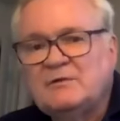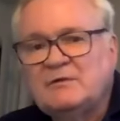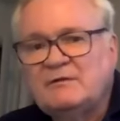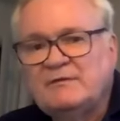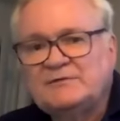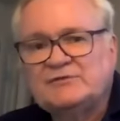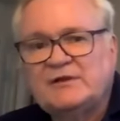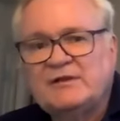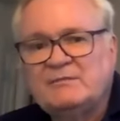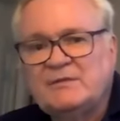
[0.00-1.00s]
well,
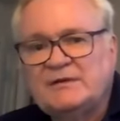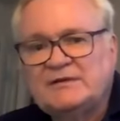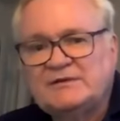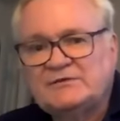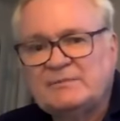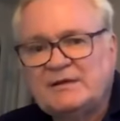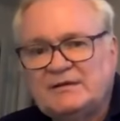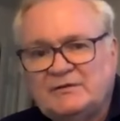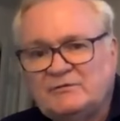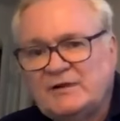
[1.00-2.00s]
eventually the money is
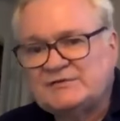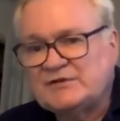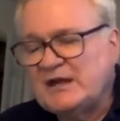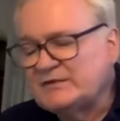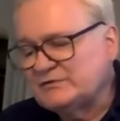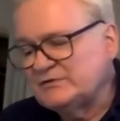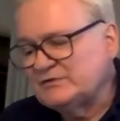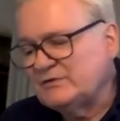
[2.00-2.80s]
spent in transactions.